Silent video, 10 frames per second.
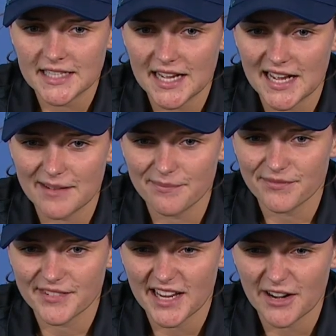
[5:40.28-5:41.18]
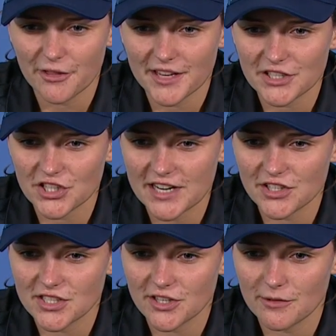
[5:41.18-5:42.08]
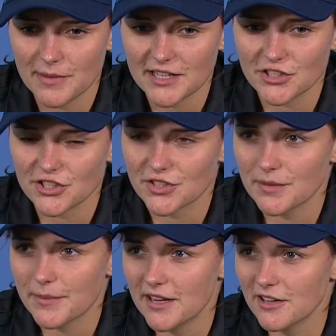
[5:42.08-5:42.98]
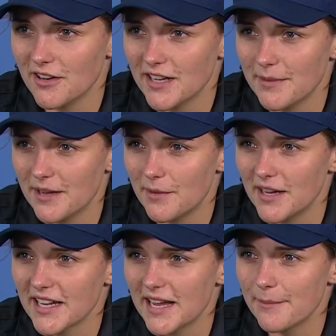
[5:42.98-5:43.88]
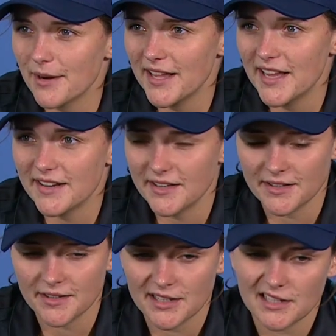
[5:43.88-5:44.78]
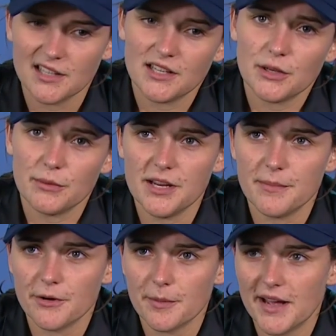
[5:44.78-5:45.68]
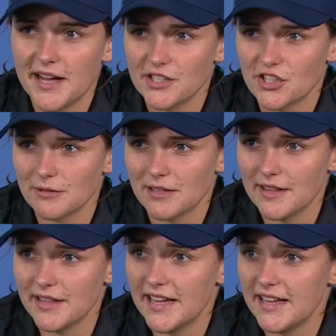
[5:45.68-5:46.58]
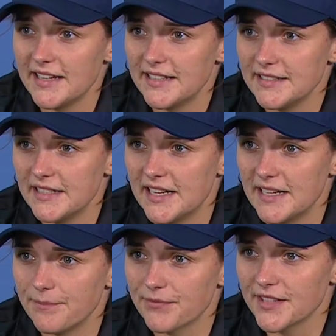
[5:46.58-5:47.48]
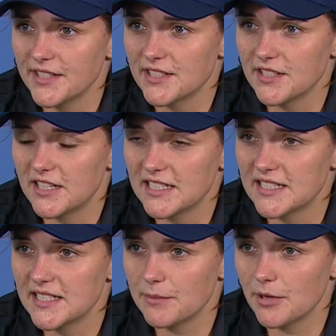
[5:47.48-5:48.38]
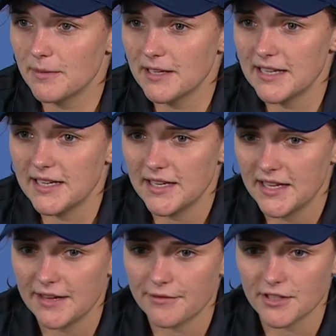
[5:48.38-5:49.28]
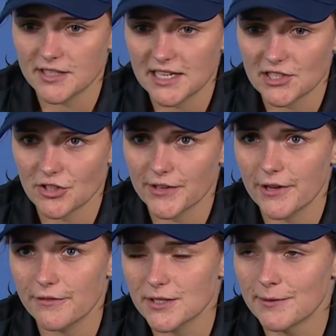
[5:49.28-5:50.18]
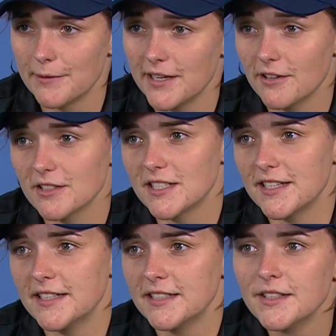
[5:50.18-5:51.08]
yeah, I don't think it changes too much. It's about going about my game plan, and when you build a partnership like that, it's nice to probably have those last 3 overs where we got to